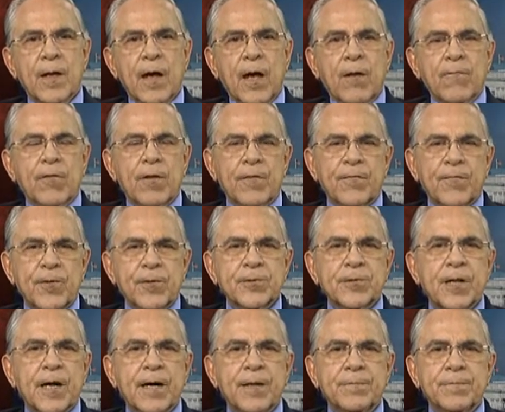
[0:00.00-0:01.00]
For the first
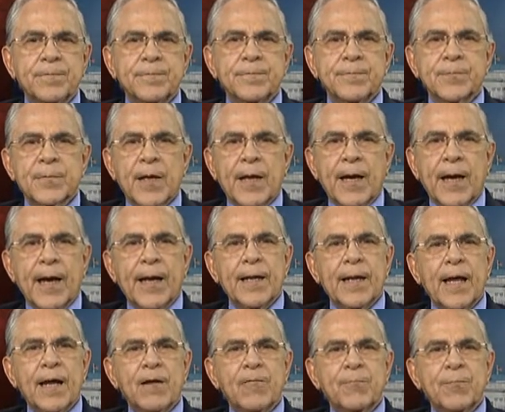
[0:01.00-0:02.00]
time, a
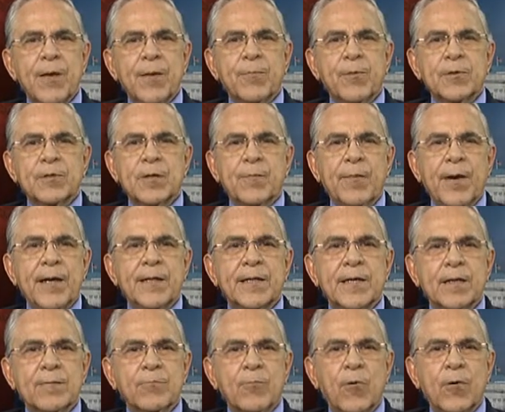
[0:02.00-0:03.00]
lot of people
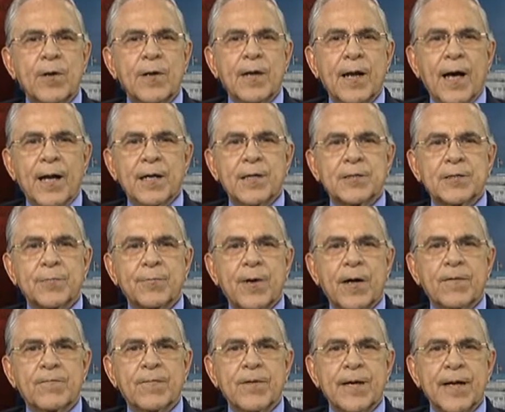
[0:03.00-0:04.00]
demanded more knowledge
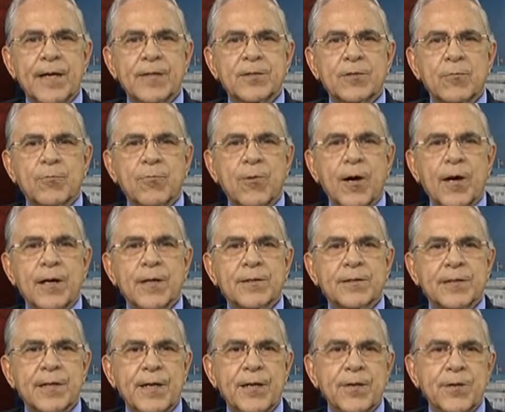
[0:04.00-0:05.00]
about financial products
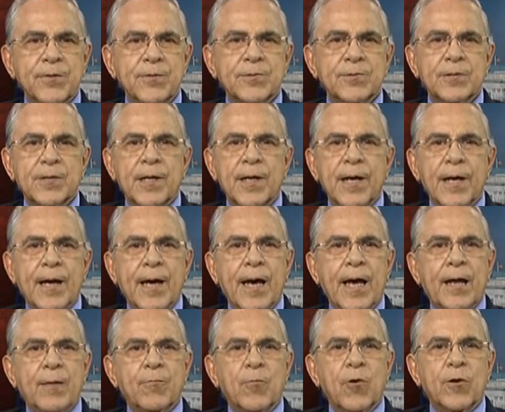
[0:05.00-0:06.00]
they used
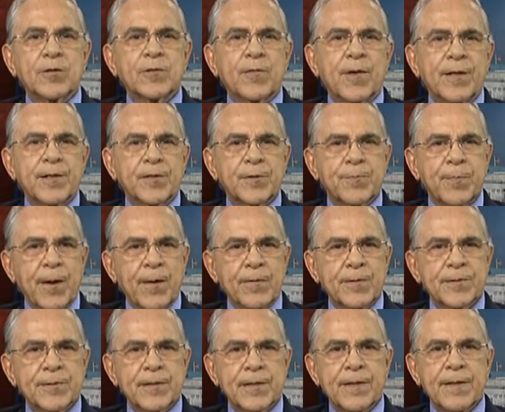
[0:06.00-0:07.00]
and more
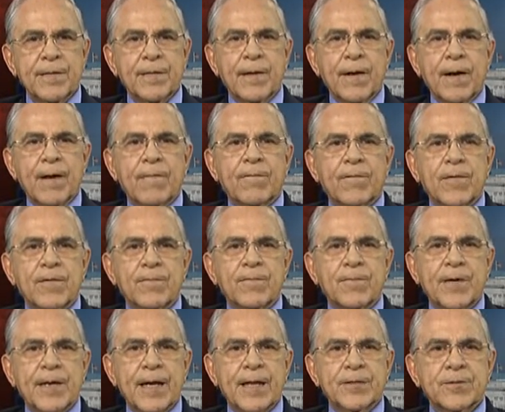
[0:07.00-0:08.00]
transparency from
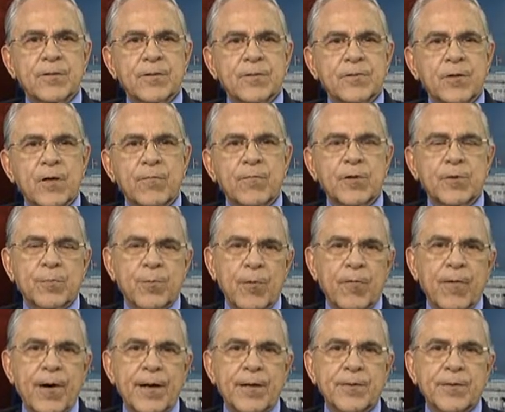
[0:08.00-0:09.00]
financial service
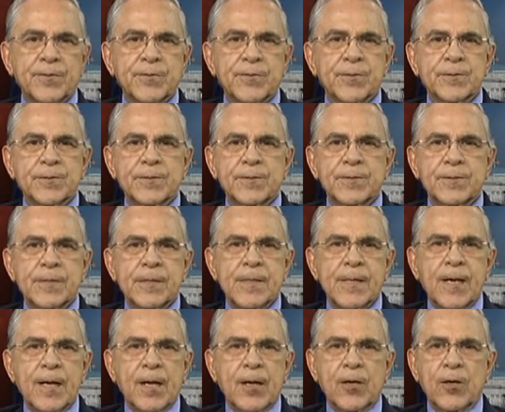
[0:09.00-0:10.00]
providers.
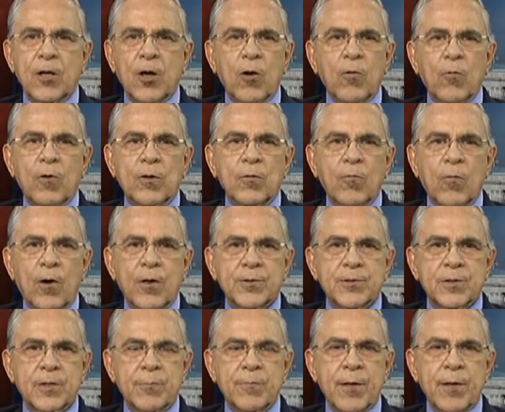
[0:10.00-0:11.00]
No one
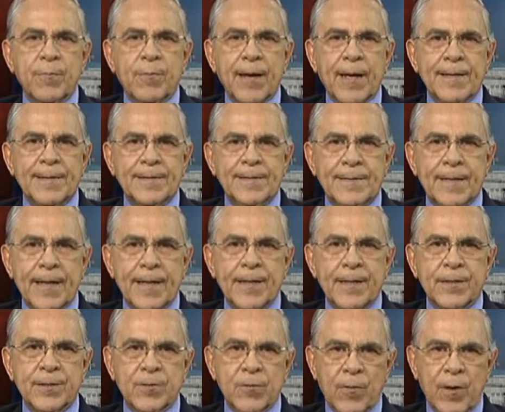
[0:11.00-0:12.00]
wants to be
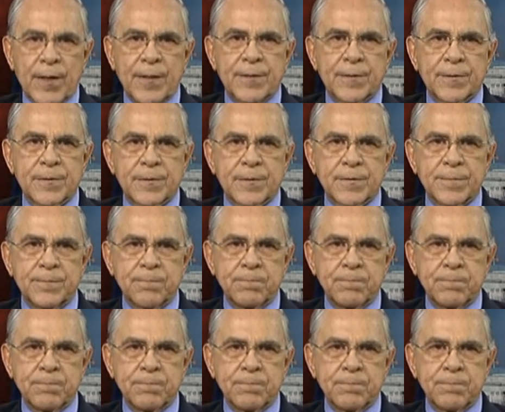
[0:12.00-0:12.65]
blindsided twice.